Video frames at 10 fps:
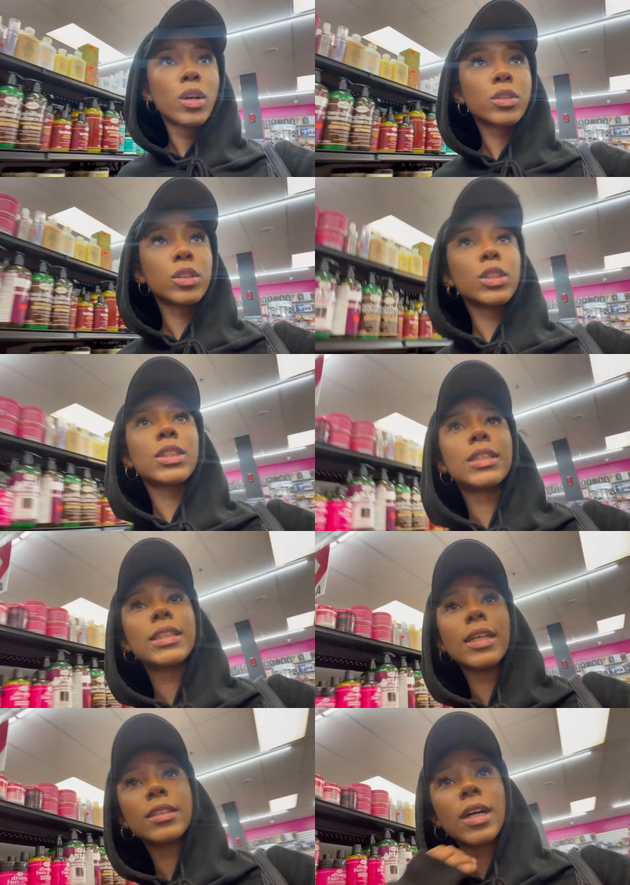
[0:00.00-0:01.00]
So there's a
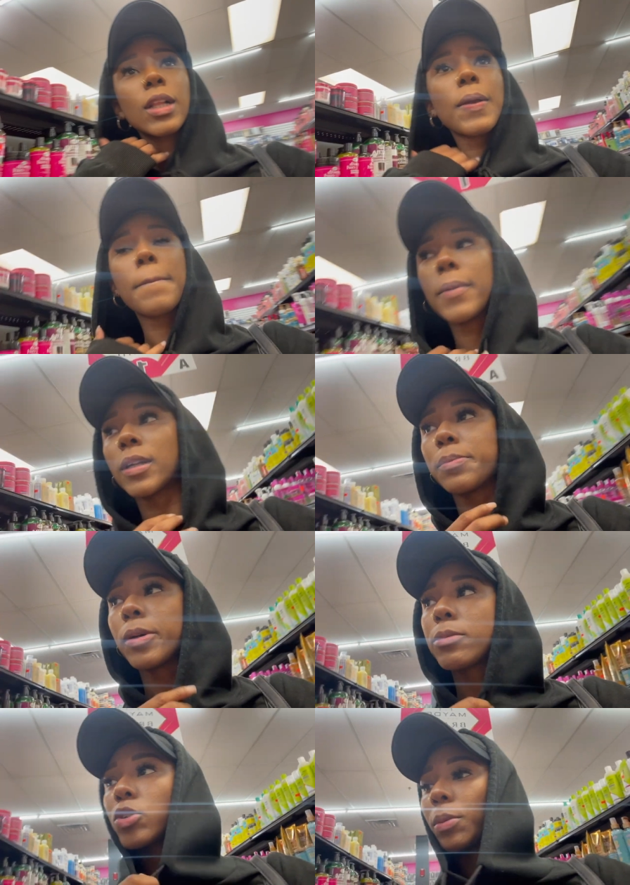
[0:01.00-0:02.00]
$10
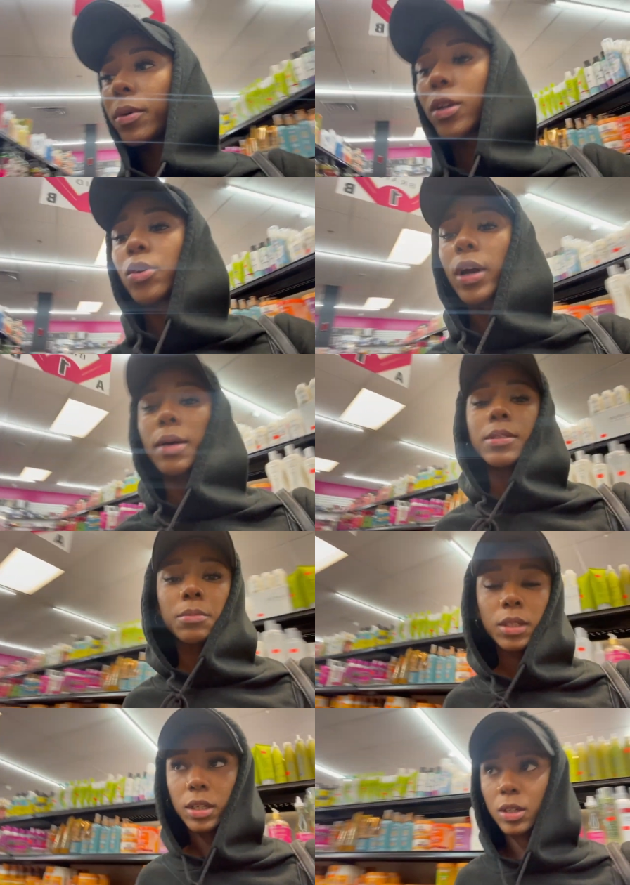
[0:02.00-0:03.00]
minimum, so I'm gonna grab
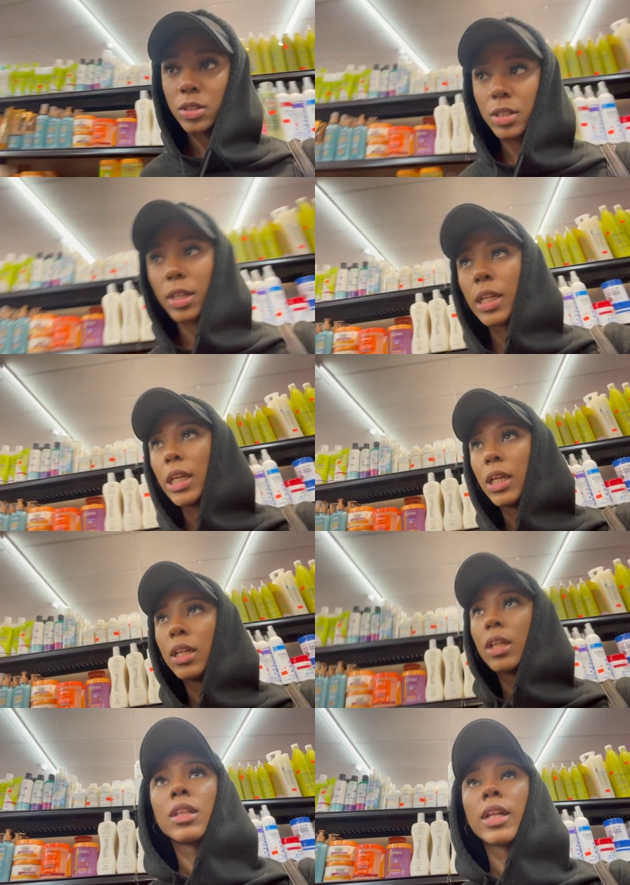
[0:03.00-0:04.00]
something else that I need,
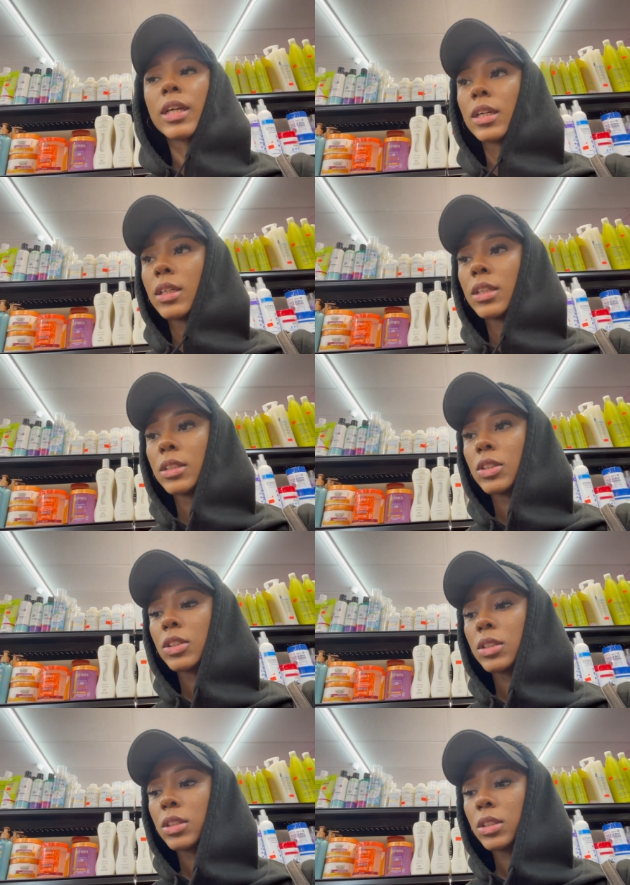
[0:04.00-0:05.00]
like a
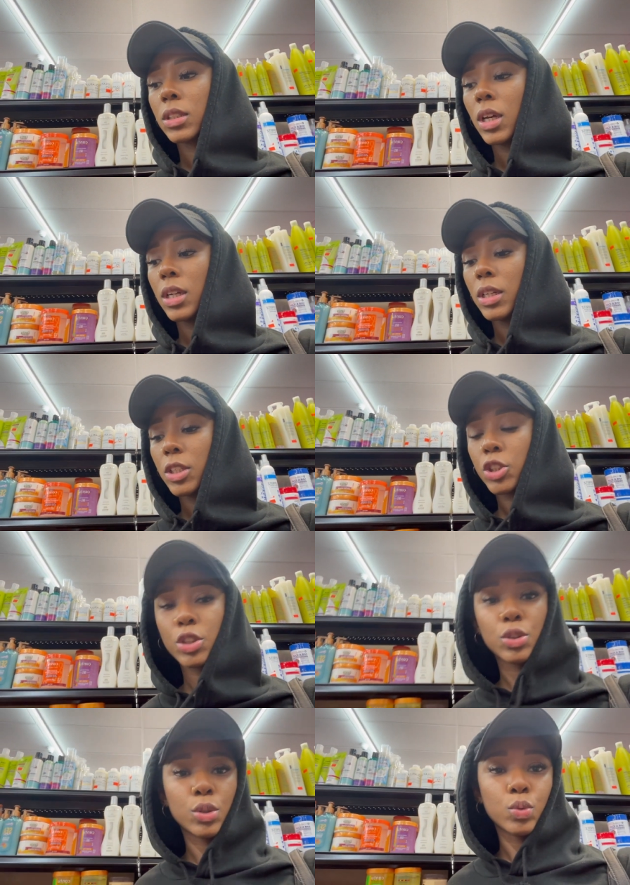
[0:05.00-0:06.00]

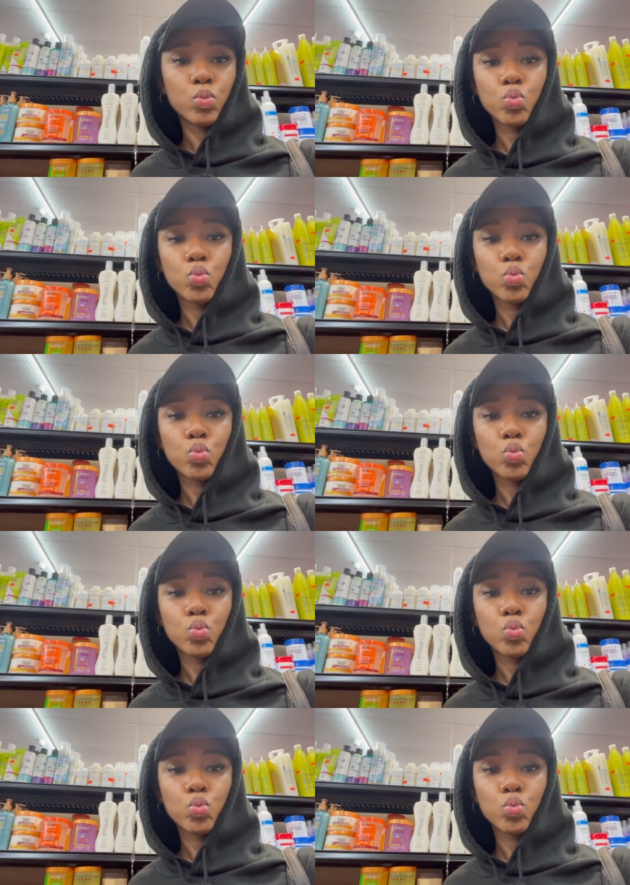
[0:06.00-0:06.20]
conditioner.